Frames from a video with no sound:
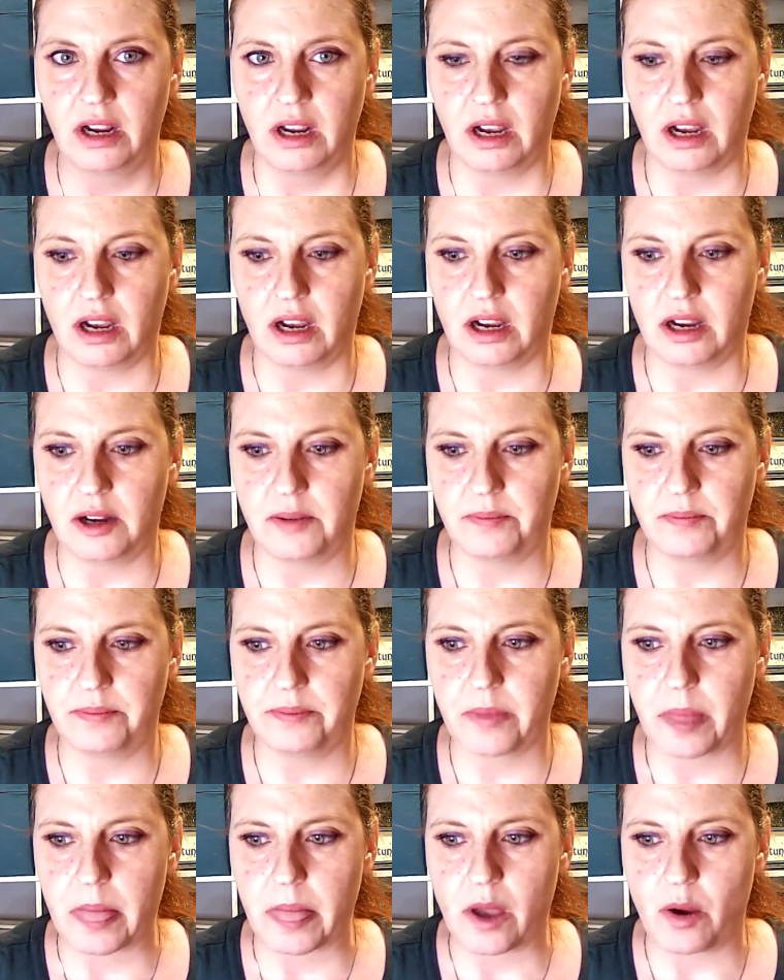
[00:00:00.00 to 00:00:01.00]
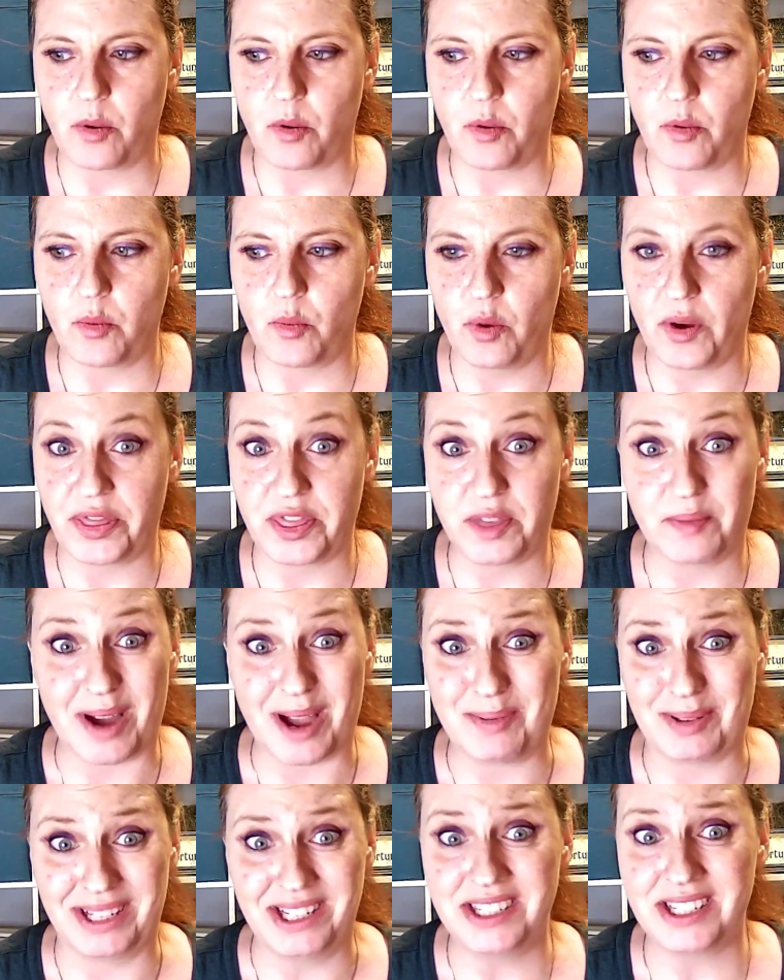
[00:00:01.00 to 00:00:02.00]
um, what the
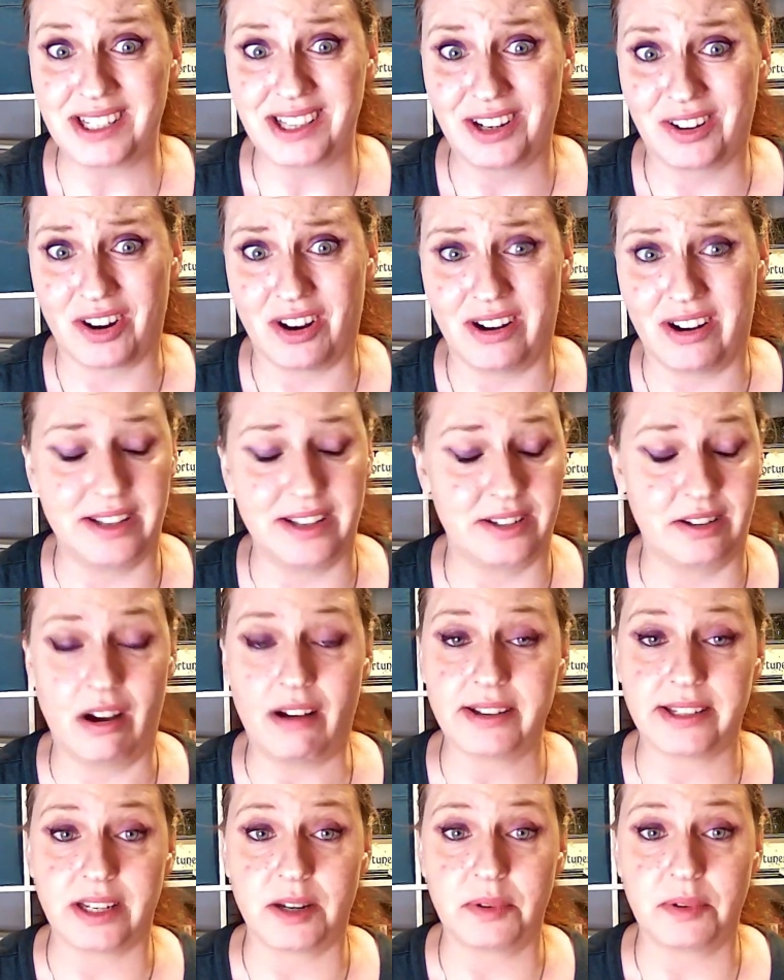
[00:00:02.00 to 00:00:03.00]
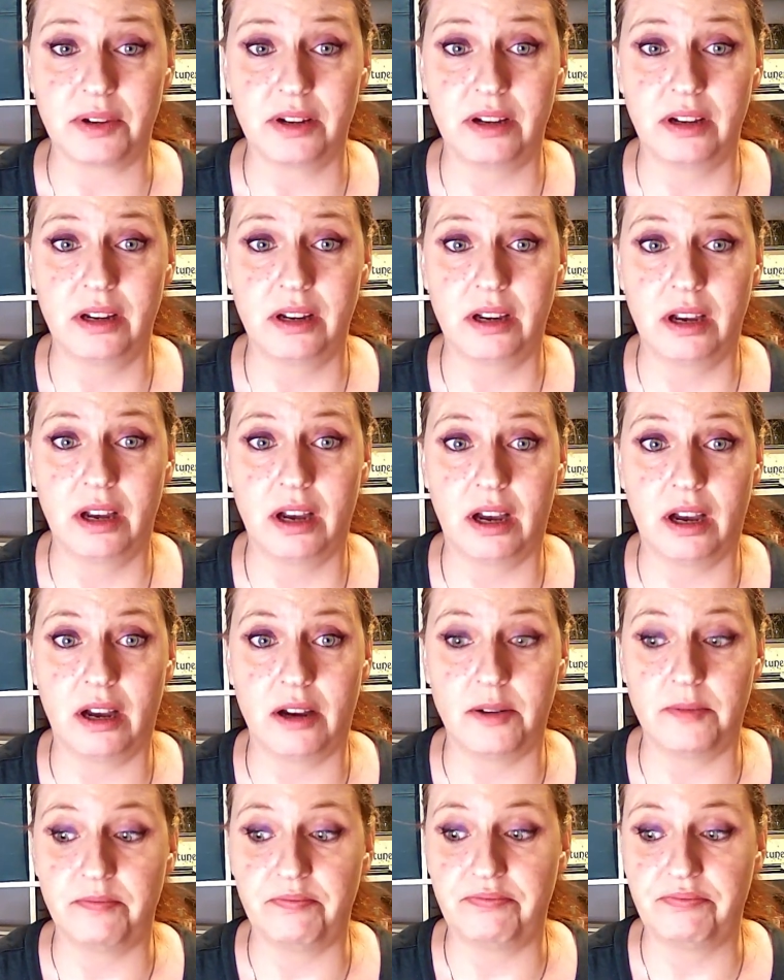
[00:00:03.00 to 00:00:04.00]
Bible is clear on is gossip.
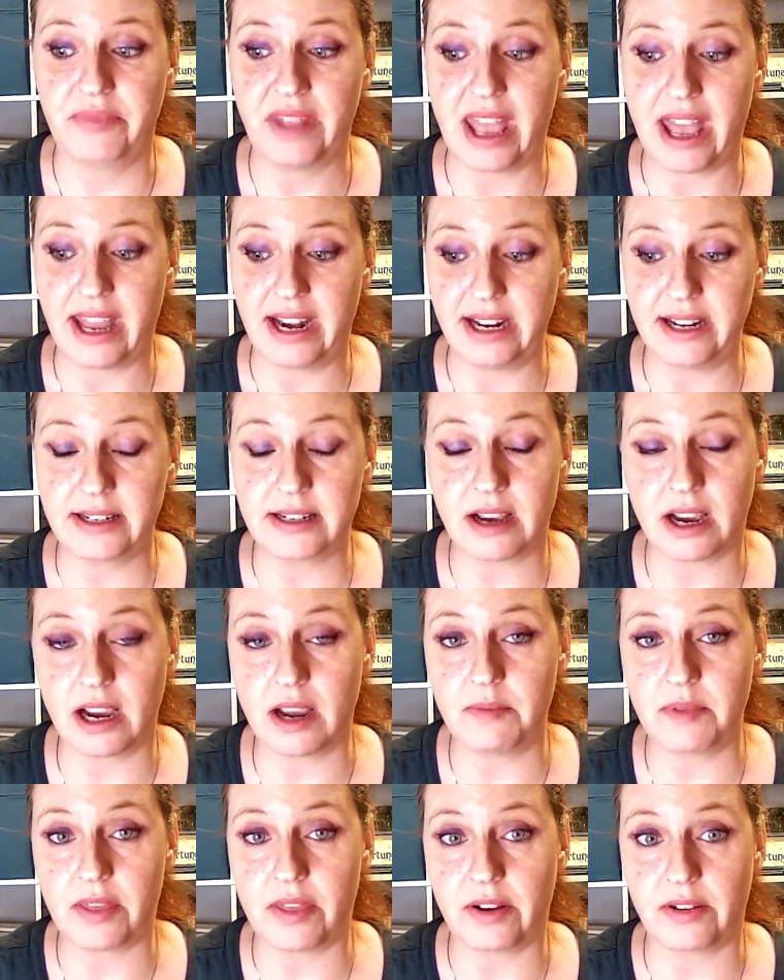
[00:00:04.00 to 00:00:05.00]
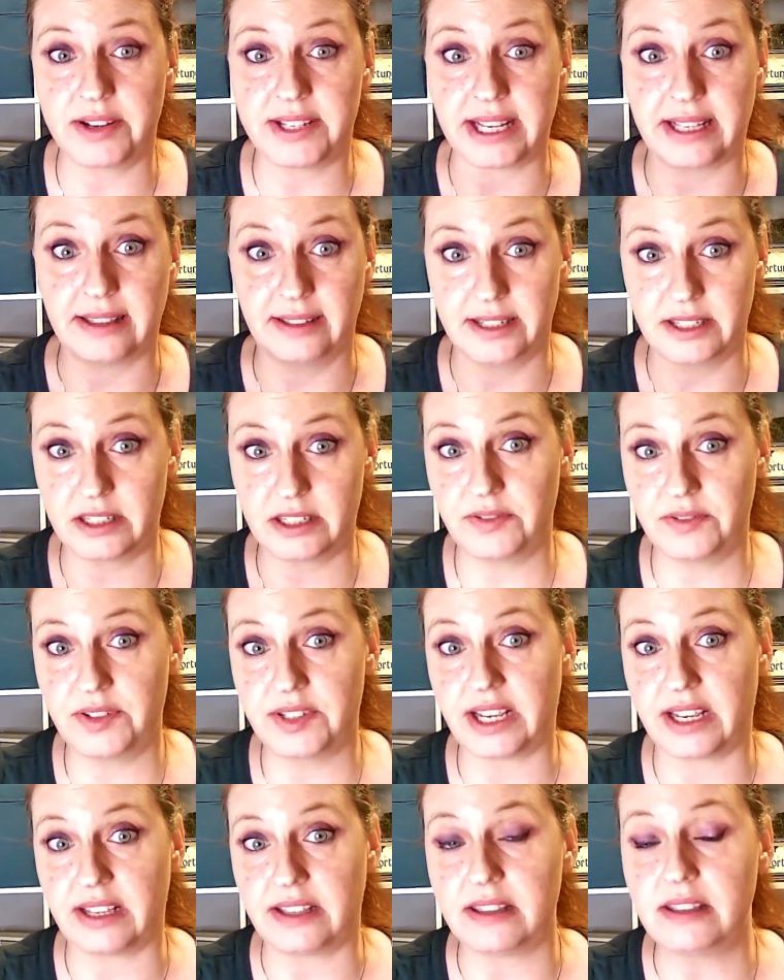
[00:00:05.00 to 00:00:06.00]
Um, any time that there is a list of
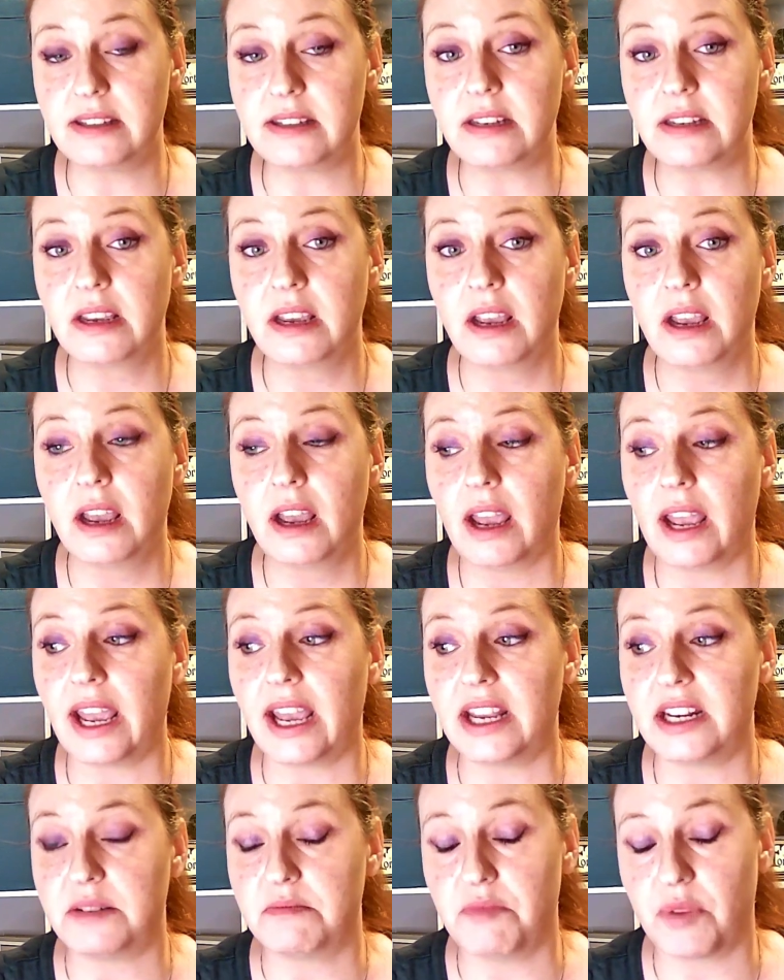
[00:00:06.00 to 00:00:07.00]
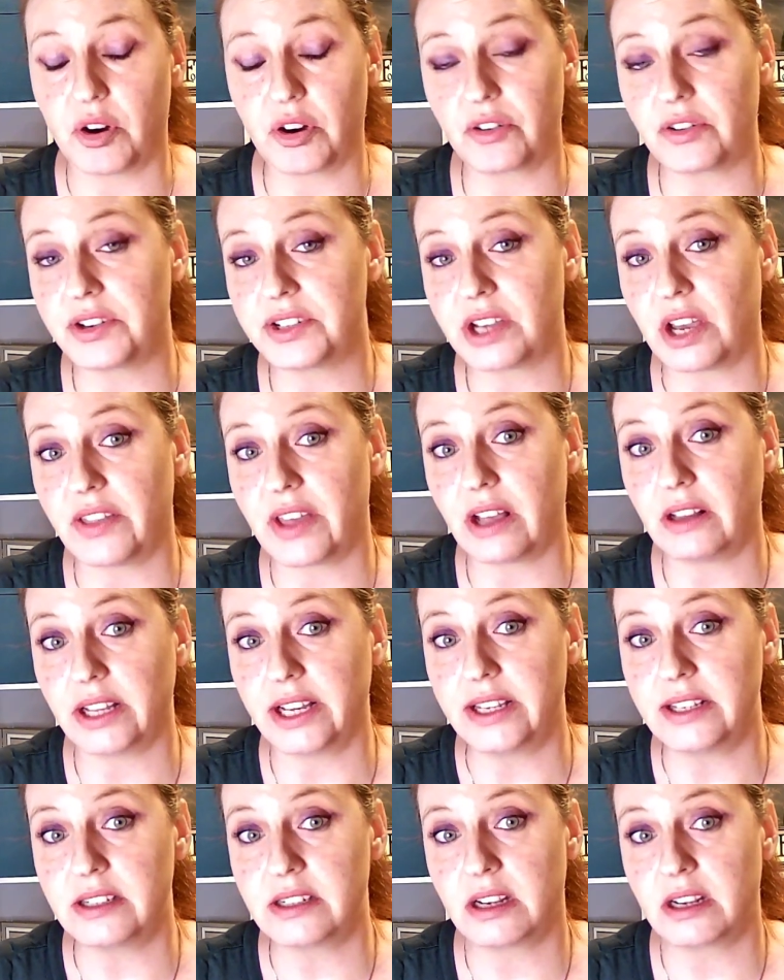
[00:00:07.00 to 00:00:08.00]
sins and murder is on that
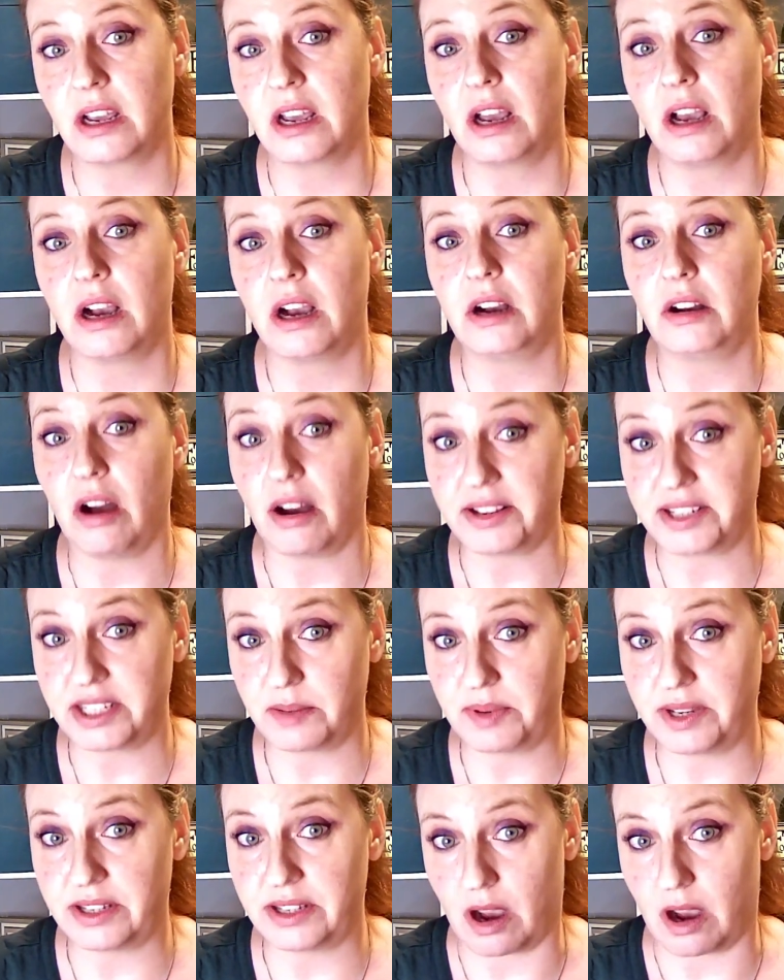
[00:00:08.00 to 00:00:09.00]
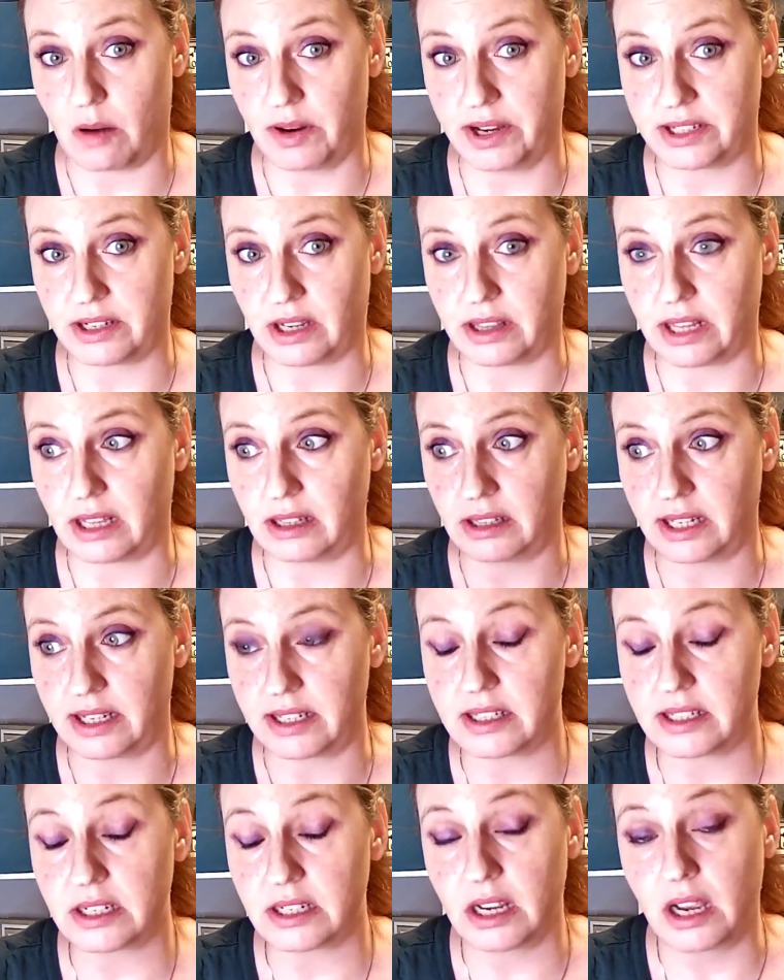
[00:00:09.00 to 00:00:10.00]
list, gossip is always on that
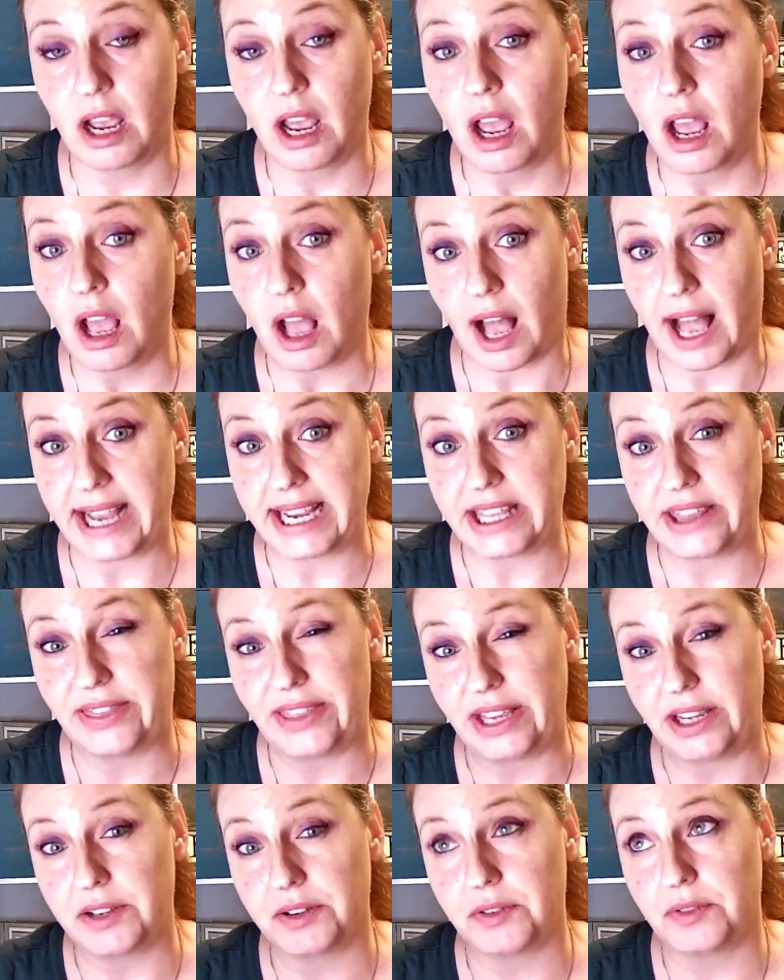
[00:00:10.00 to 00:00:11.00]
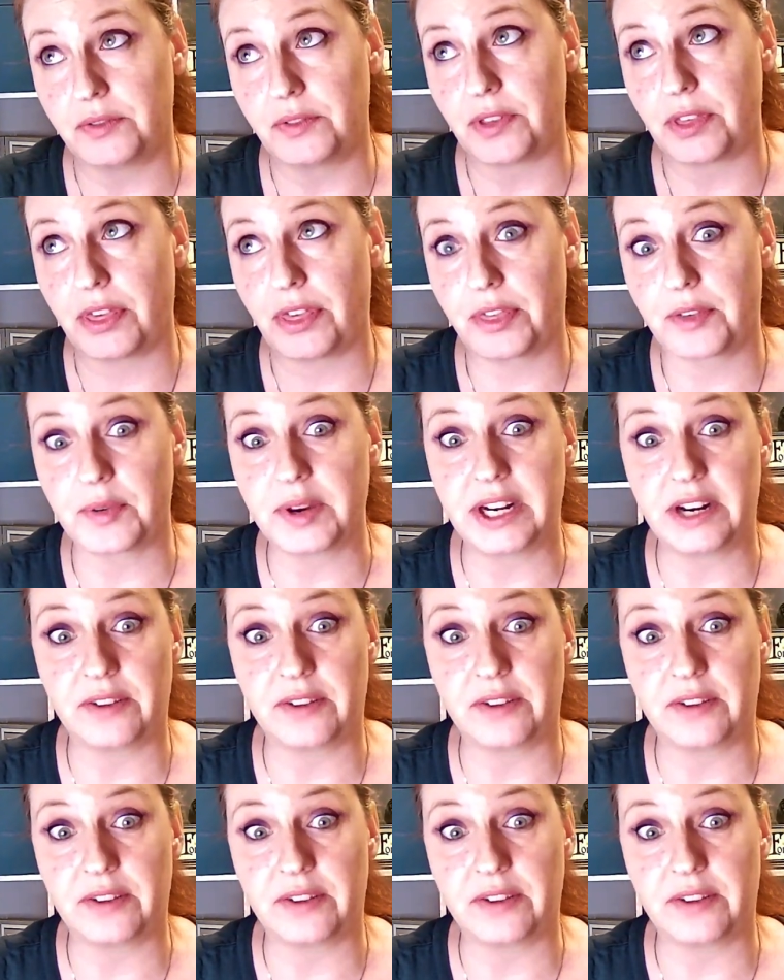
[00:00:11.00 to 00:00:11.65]
list. I can think of three